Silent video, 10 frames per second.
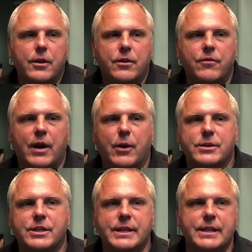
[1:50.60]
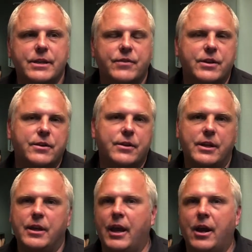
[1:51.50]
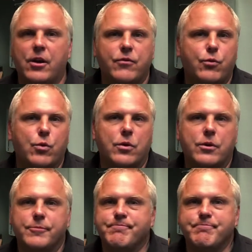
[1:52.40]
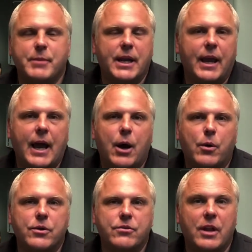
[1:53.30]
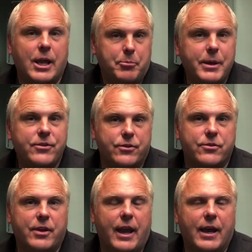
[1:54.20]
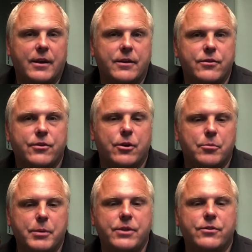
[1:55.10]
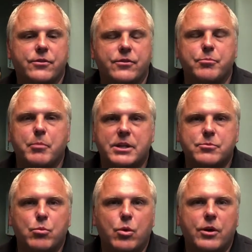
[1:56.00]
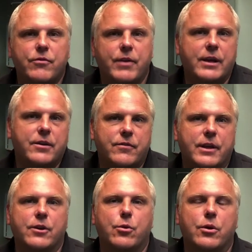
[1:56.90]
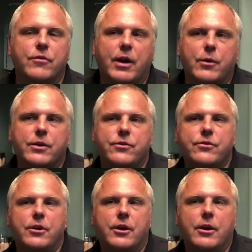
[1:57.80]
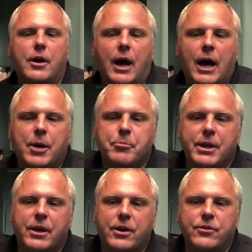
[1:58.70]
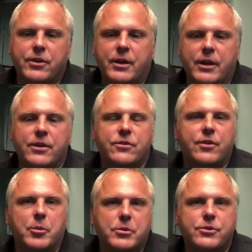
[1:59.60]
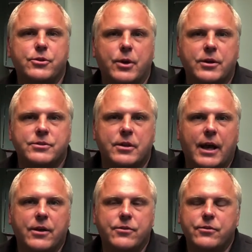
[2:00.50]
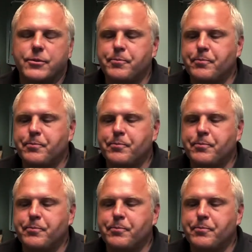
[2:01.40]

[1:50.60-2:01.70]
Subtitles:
the virus can live in the air for many hours, like measles can. So measles is much more infective than coronavirus because it is able to aerosolize.